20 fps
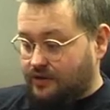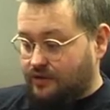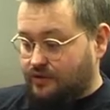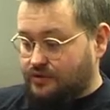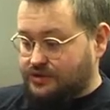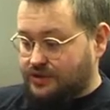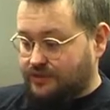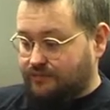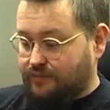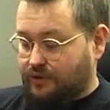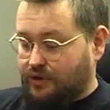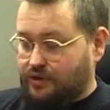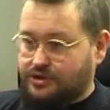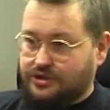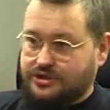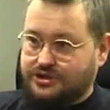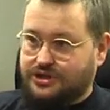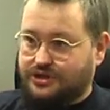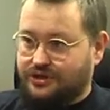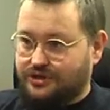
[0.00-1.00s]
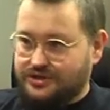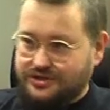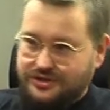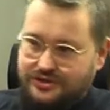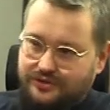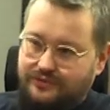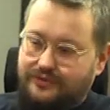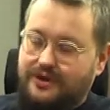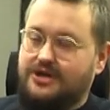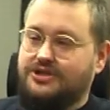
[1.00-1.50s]
causing partisans
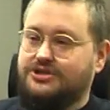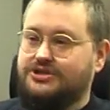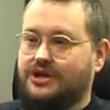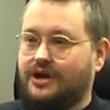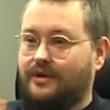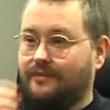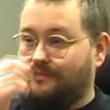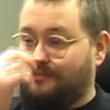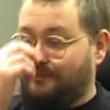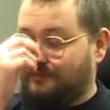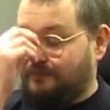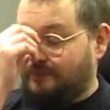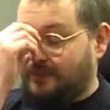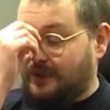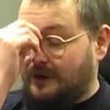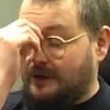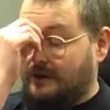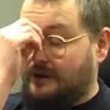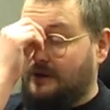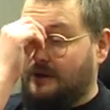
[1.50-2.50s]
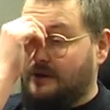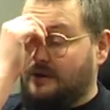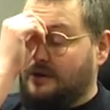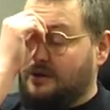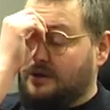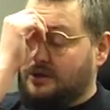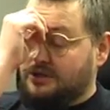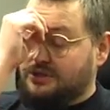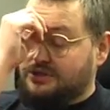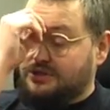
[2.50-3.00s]
to rise up, and
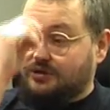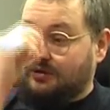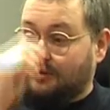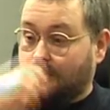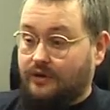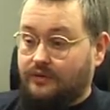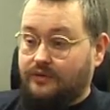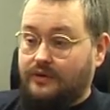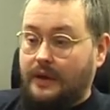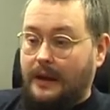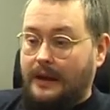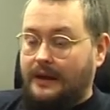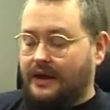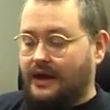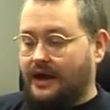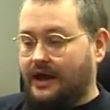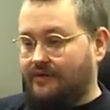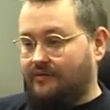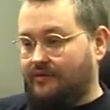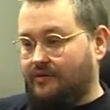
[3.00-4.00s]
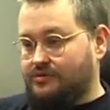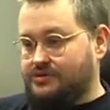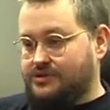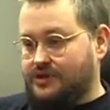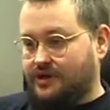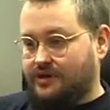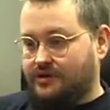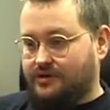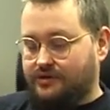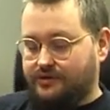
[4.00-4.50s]
so on. I will also
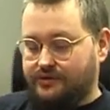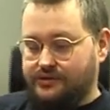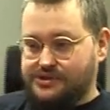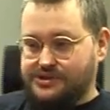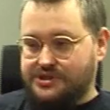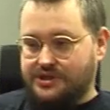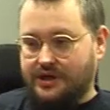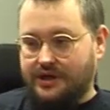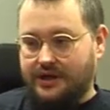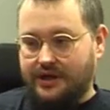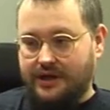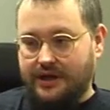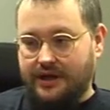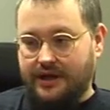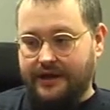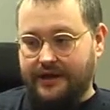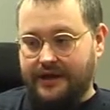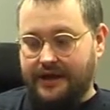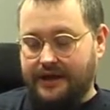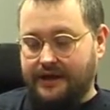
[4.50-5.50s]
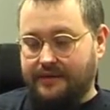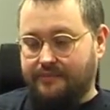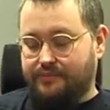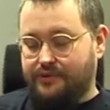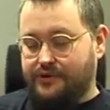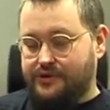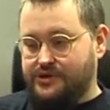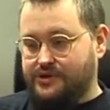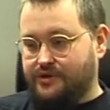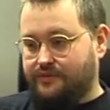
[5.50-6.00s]
encourage
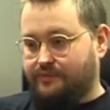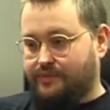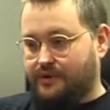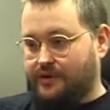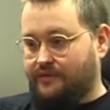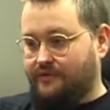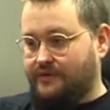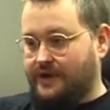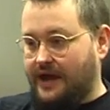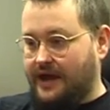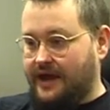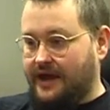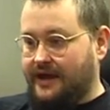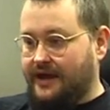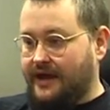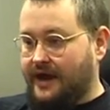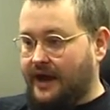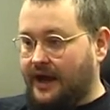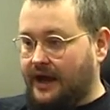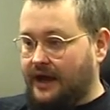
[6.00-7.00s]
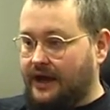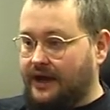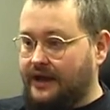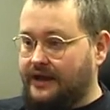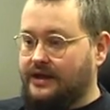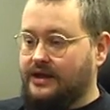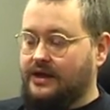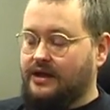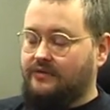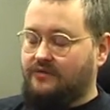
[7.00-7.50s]
improve the AI,
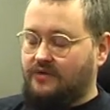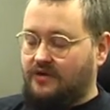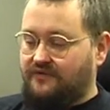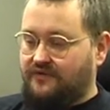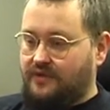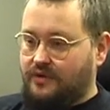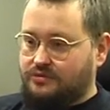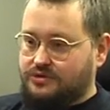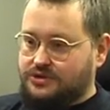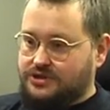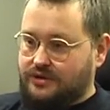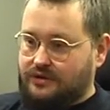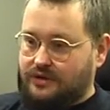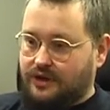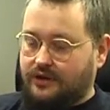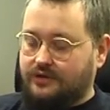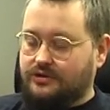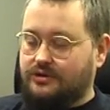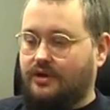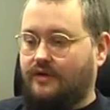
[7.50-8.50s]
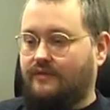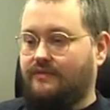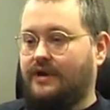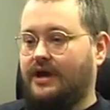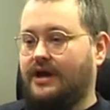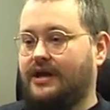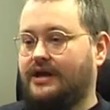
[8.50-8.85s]
focus a lot of